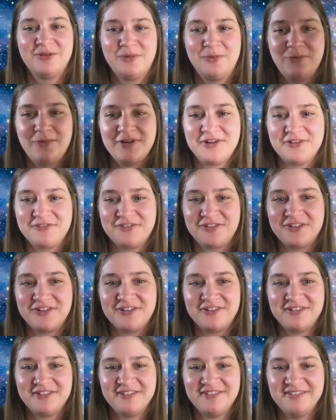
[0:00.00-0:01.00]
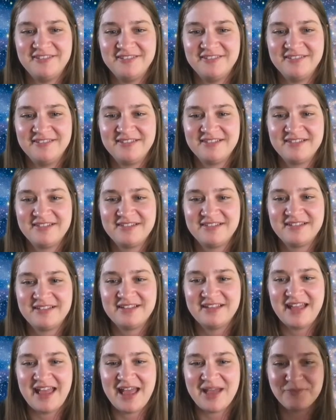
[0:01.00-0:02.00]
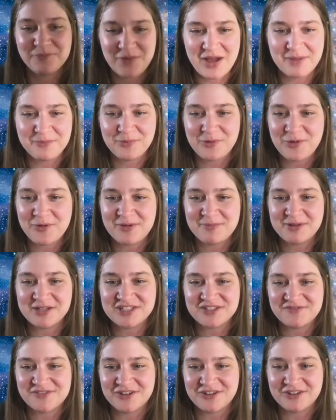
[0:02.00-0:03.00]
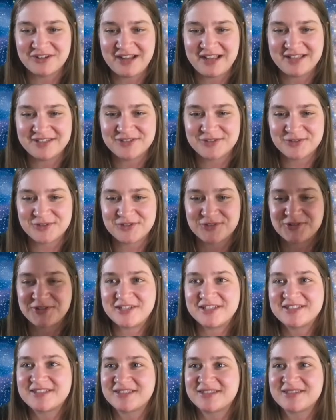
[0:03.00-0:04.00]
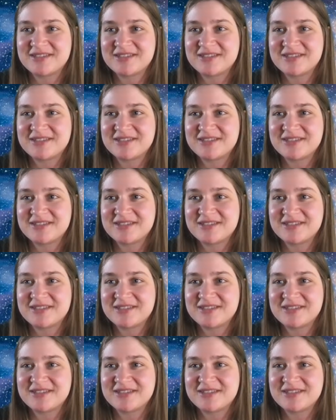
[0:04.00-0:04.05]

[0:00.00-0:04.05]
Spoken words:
Wonderful. And I broke a bunch of your answer streaks.